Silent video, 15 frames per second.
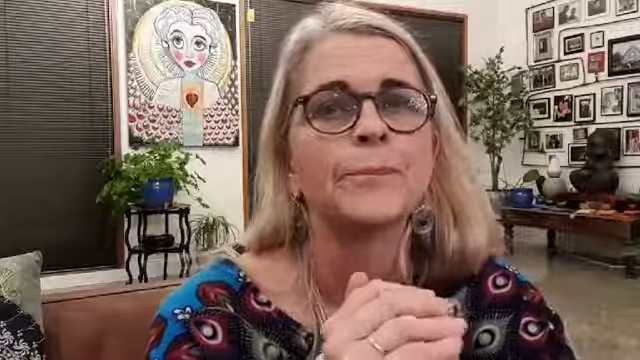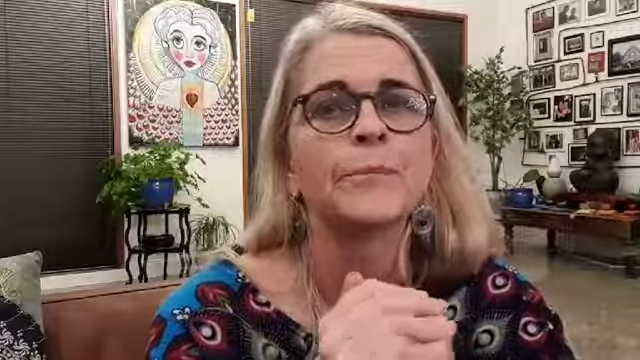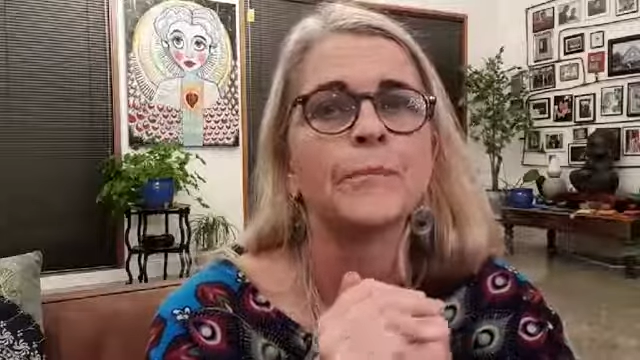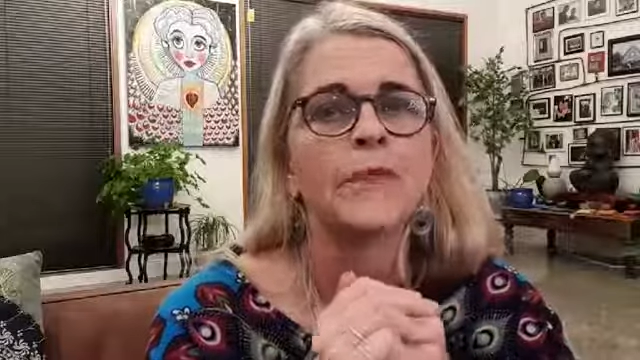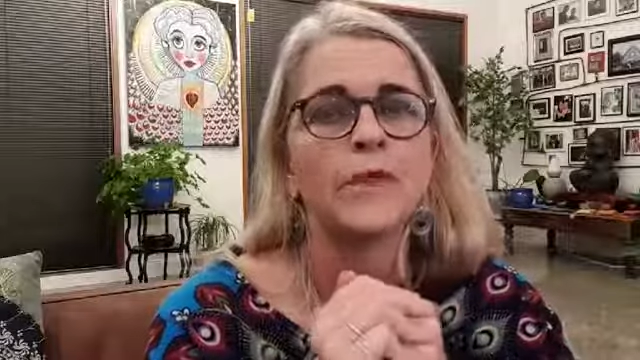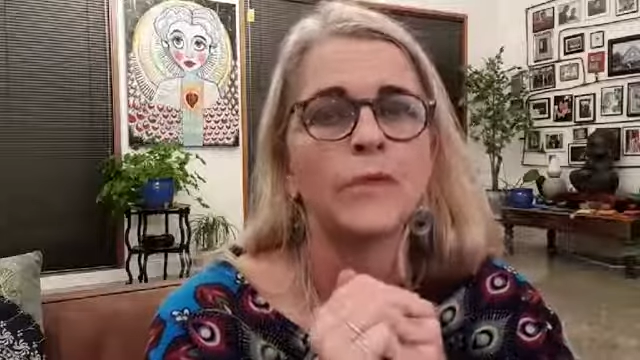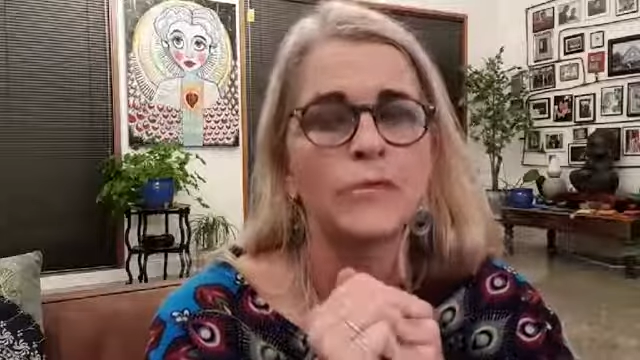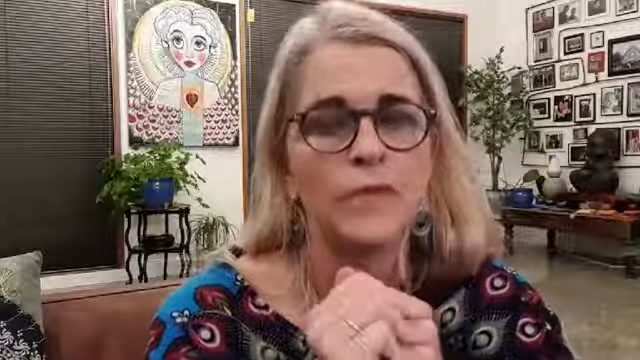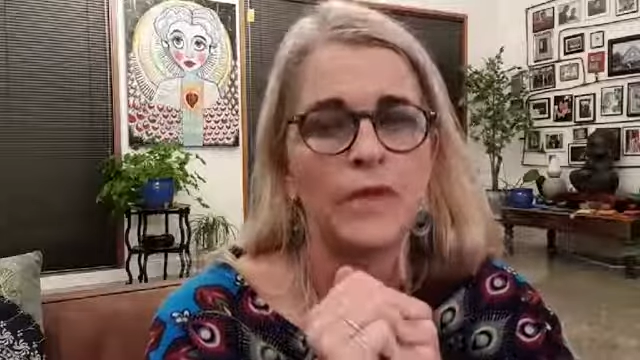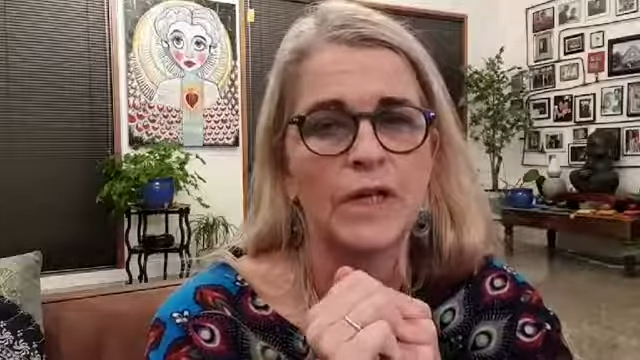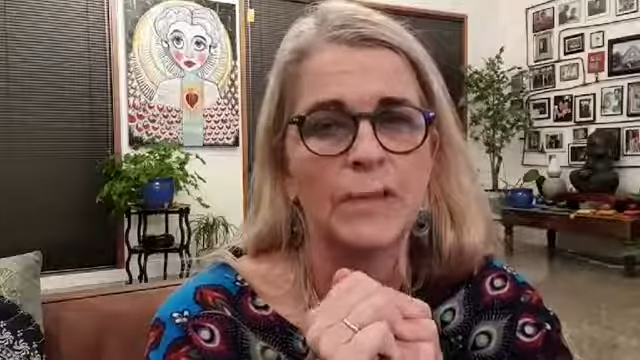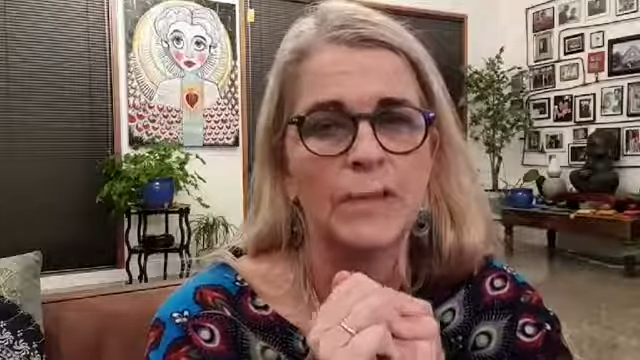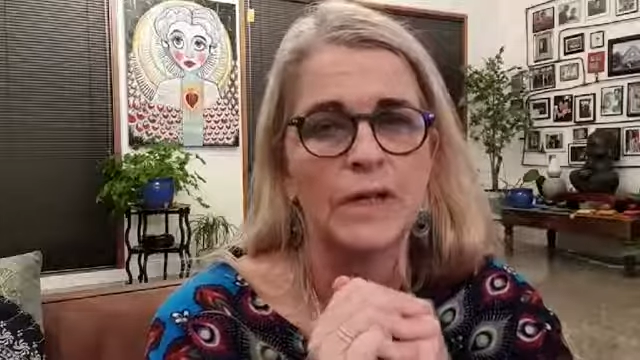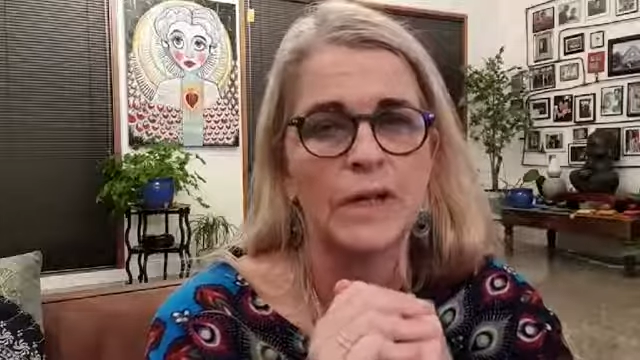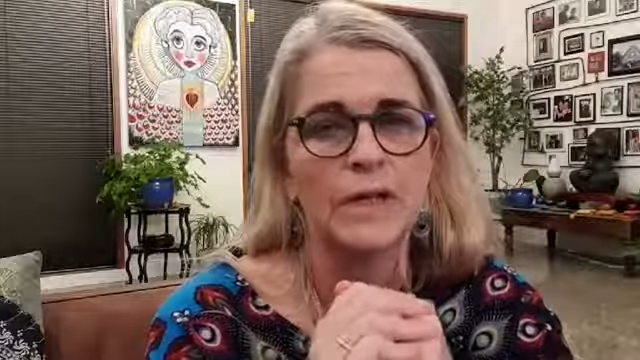the
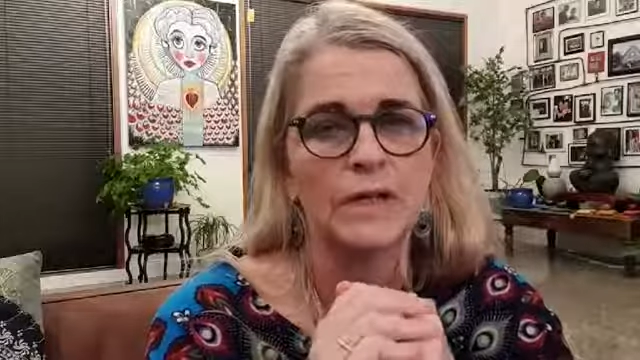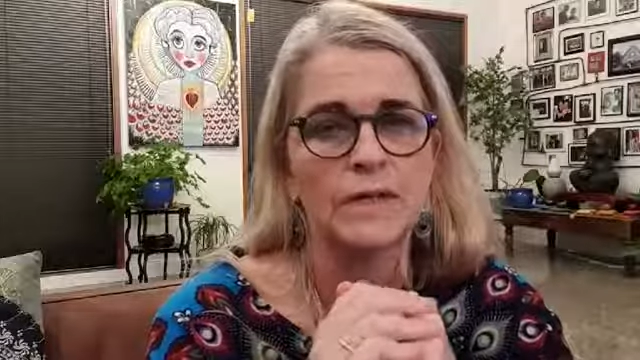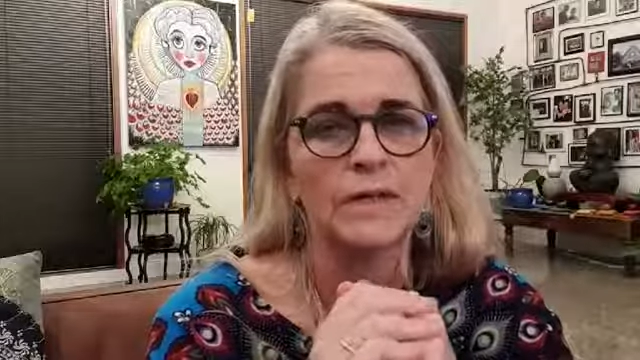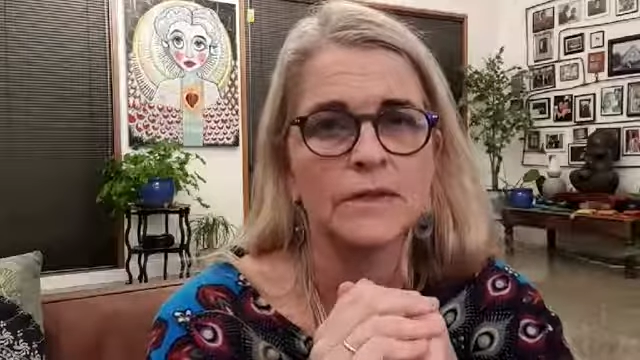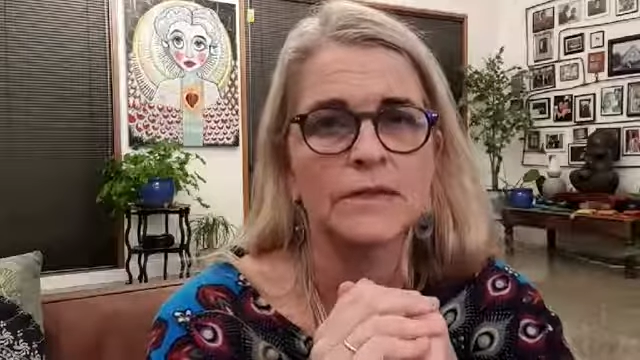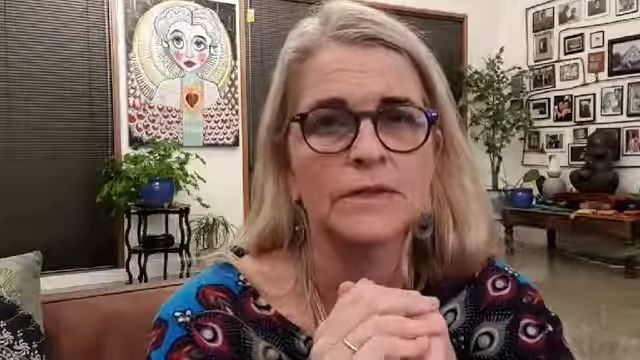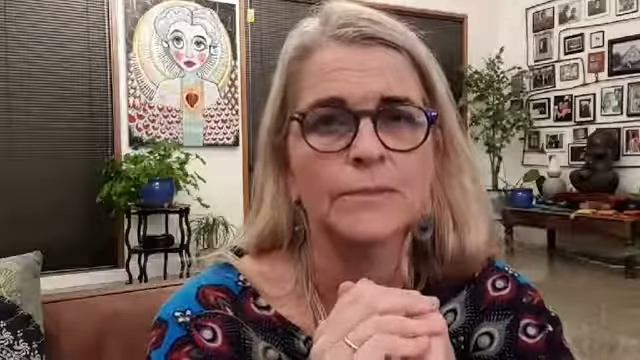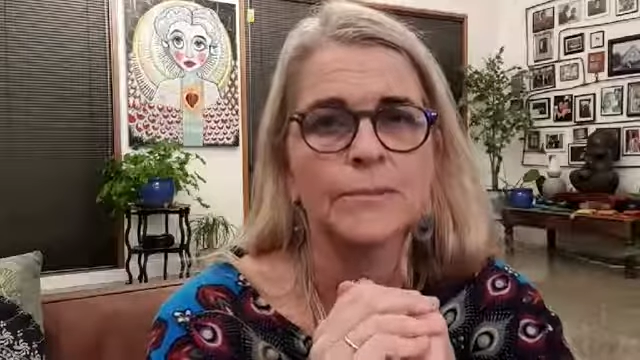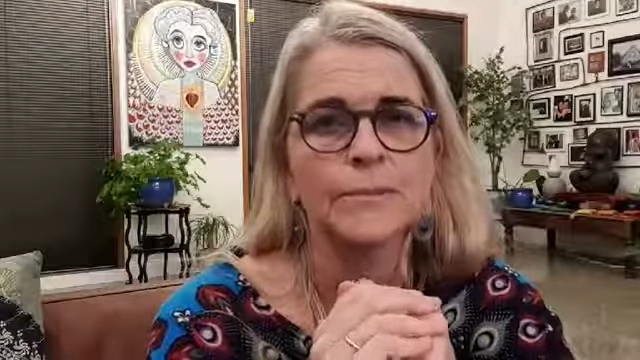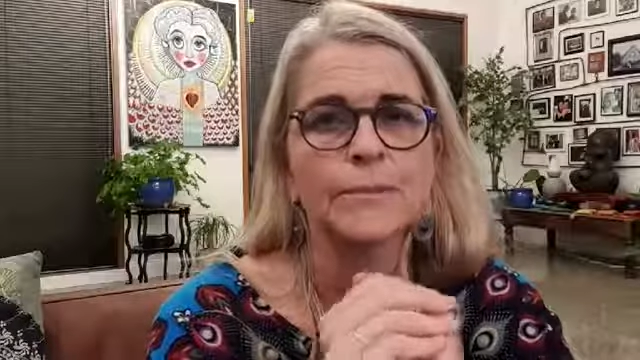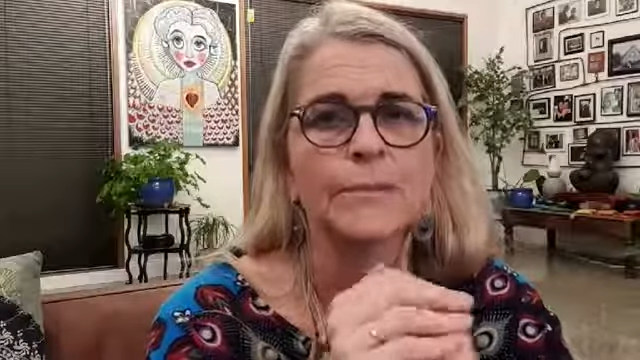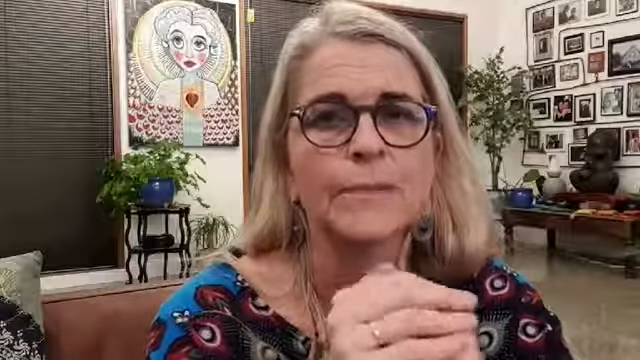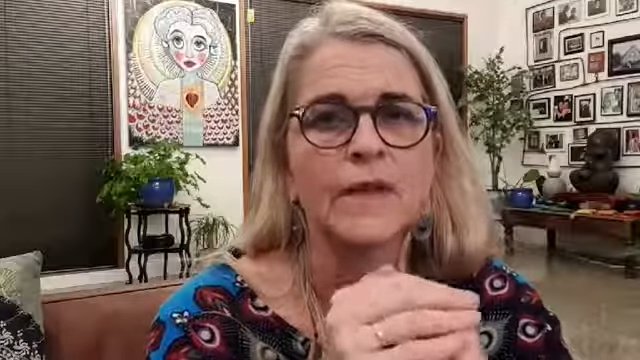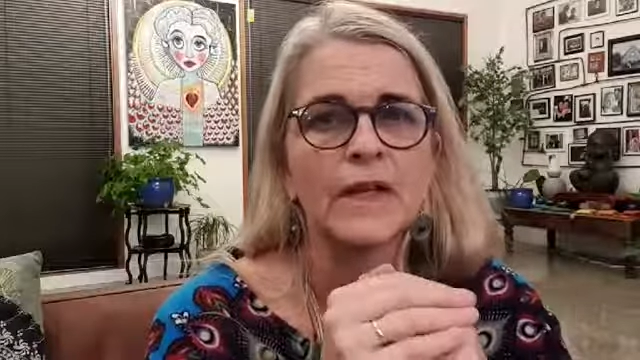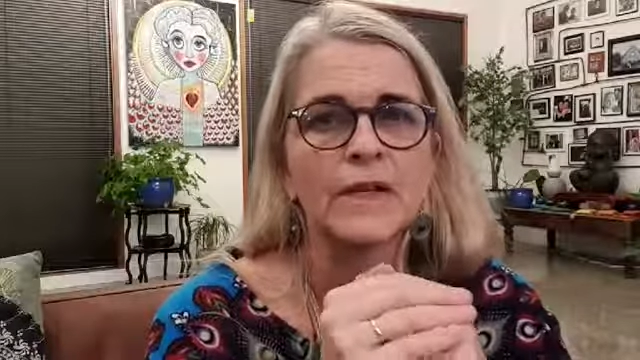fear paralysis
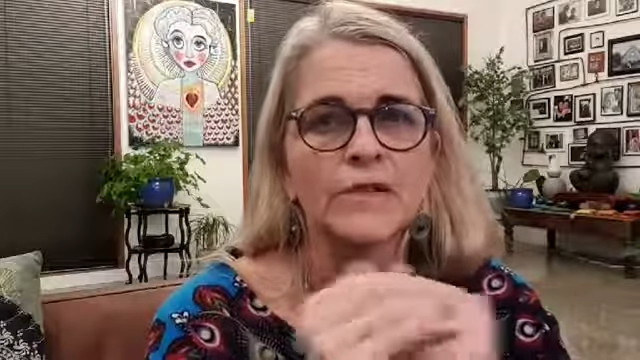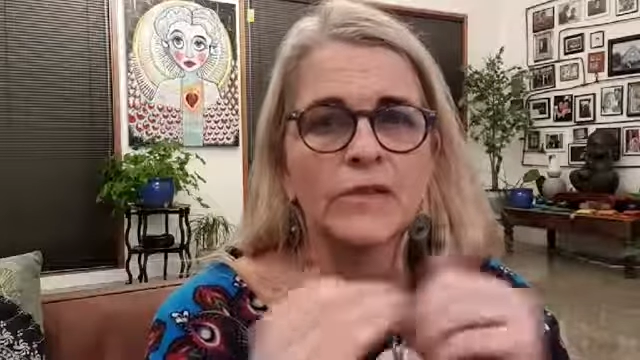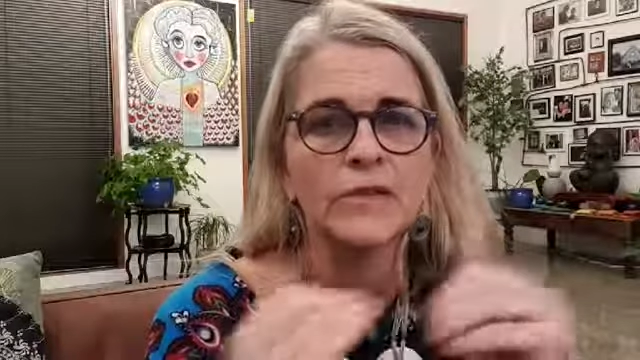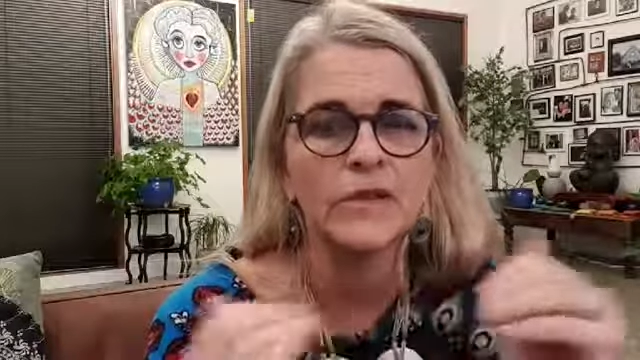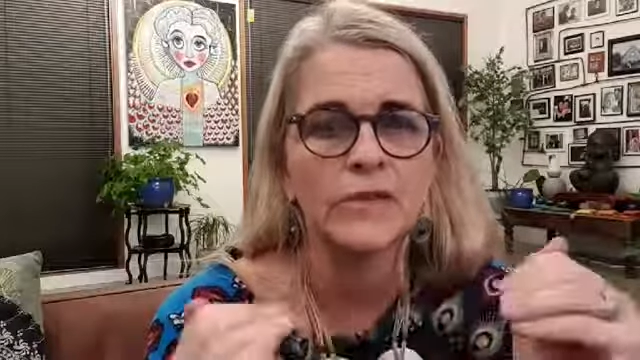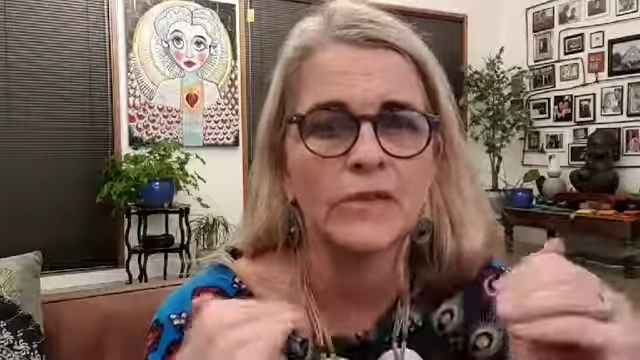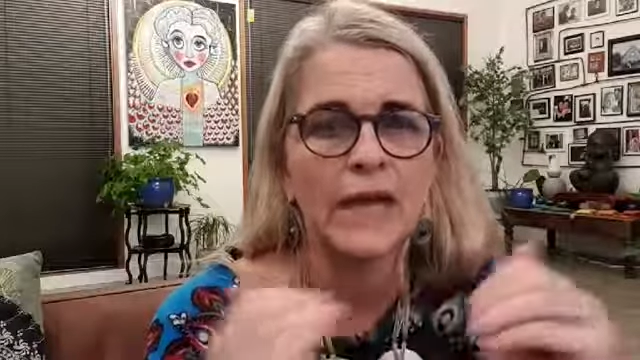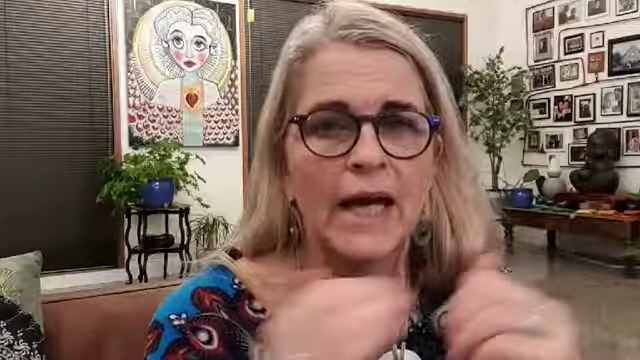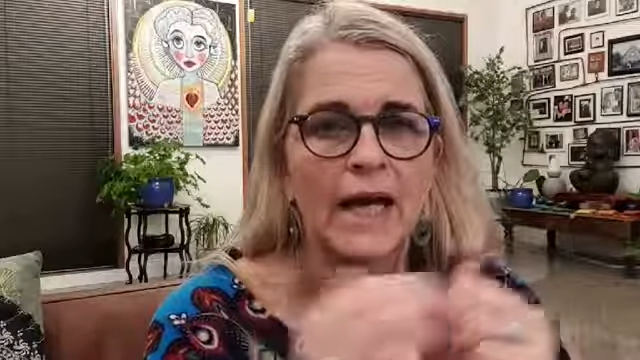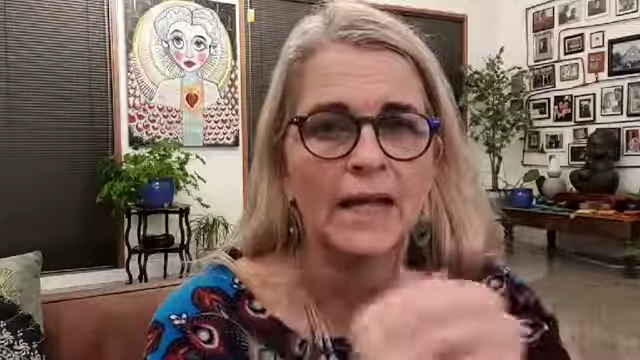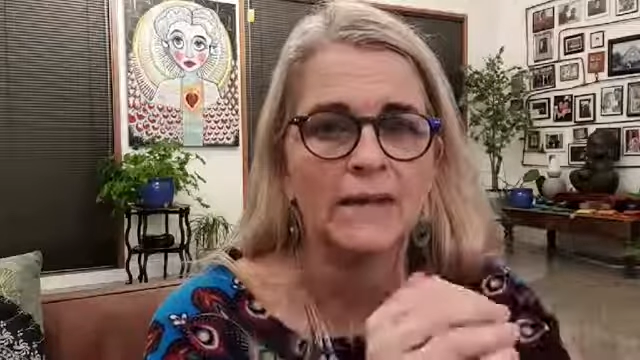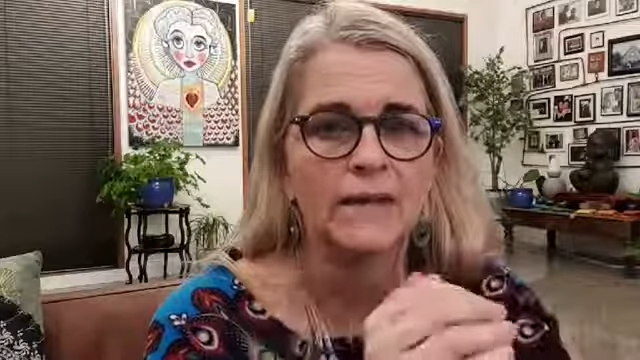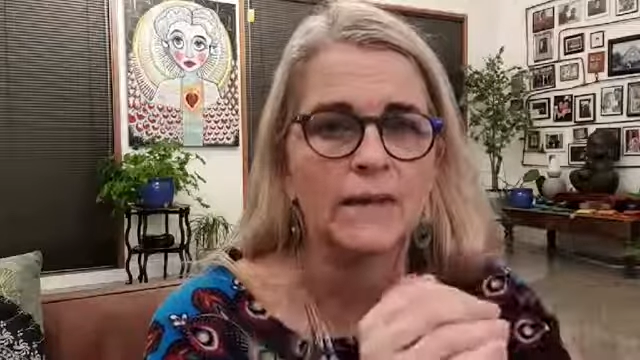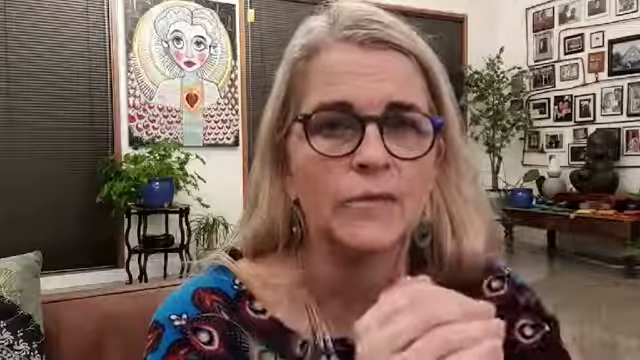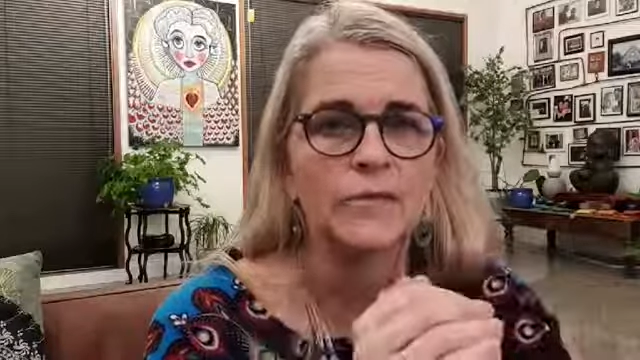is still
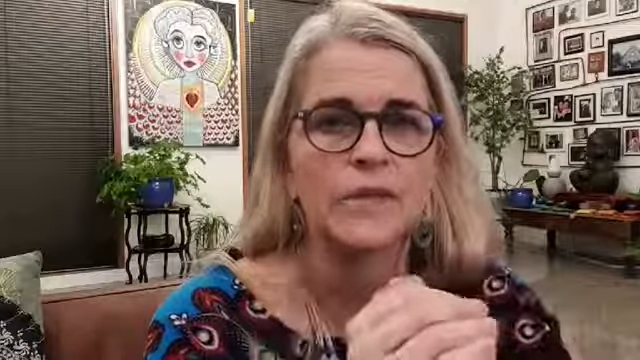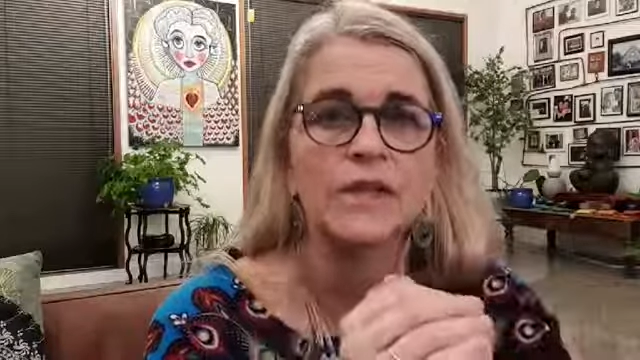active.